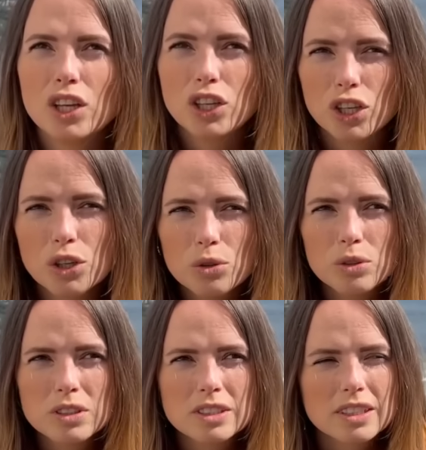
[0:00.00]

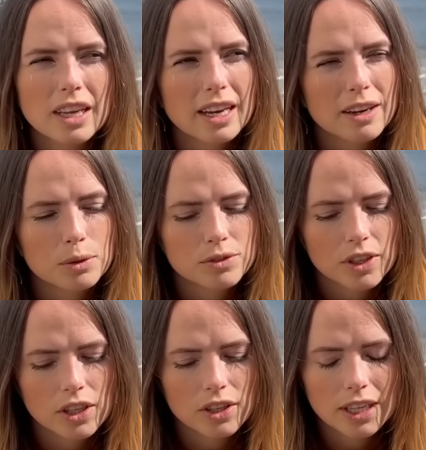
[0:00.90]
use, and I was
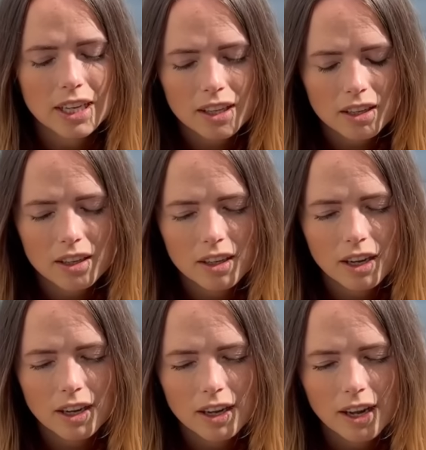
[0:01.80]
figured either
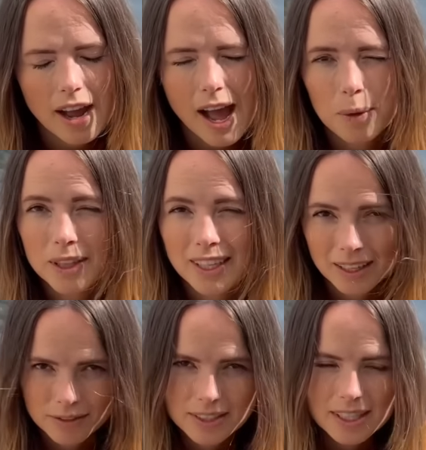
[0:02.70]
I will
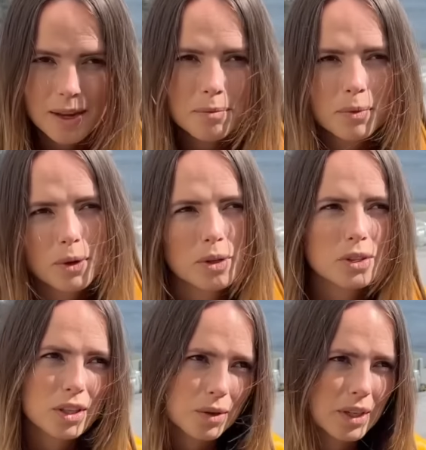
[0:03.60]
gift some or
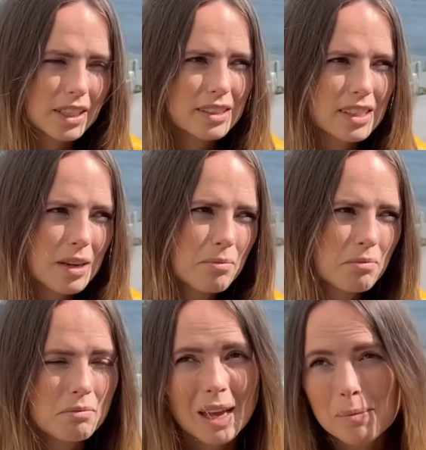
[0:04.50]
donate some,
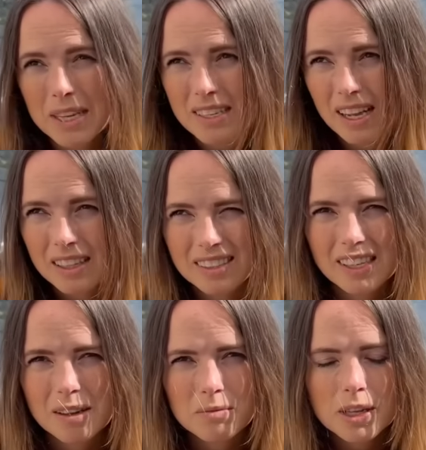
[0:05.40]
maybe sell
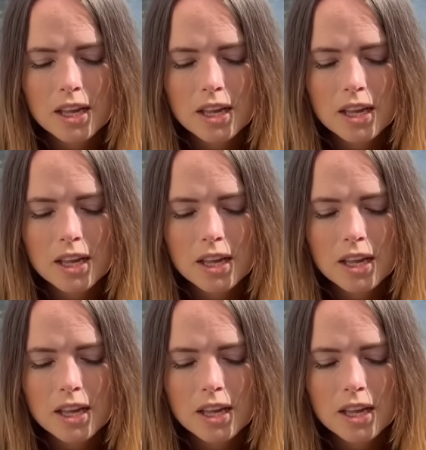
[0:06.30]
some.